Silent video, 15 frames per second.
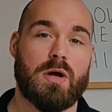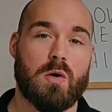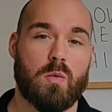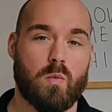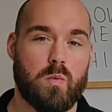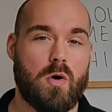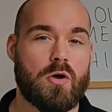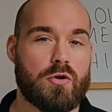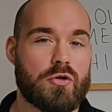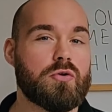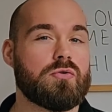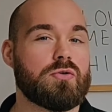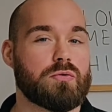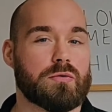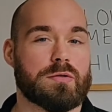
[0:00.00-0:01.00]
what
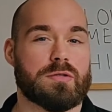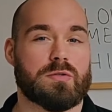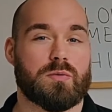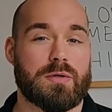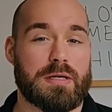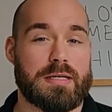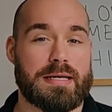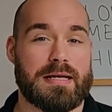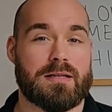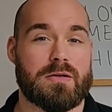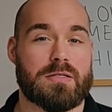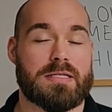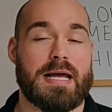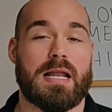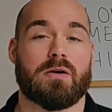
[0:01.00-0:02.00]
nutrients we're going to get
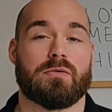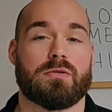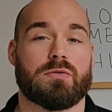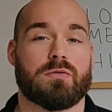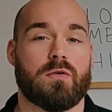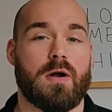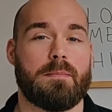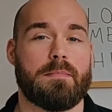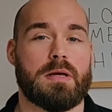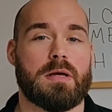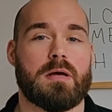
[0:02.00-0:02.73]
those calories from